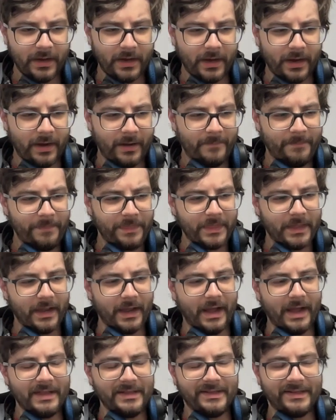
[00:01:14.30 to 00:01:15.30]

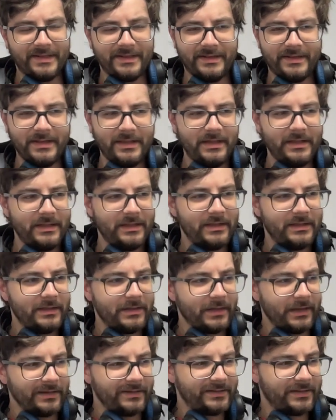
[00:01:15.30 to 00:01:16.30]
I
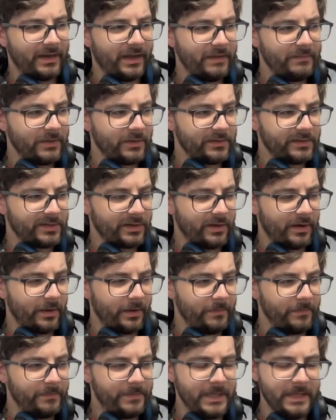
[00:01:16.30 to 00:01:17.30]
see, as time goes
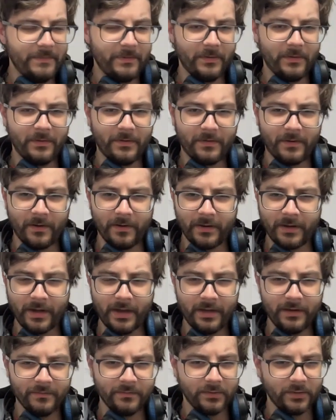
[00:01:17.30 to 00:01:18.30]
on, people are
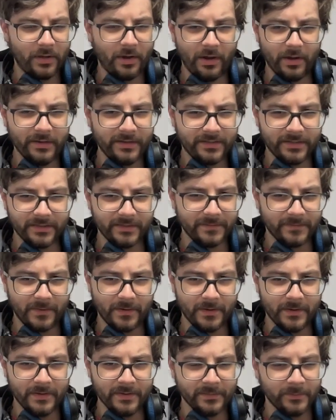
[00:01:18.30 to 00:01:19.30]
kind of lost as
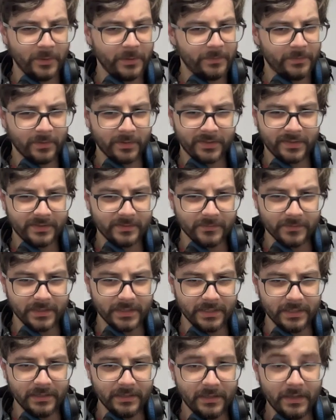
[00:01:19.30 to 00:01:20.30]
far as what books to
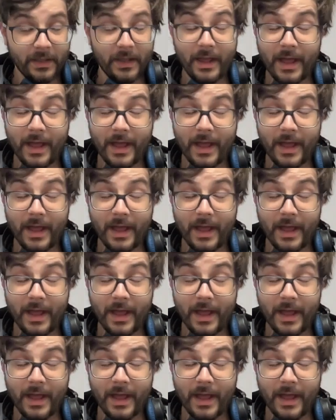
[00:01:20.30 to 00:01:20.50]
read,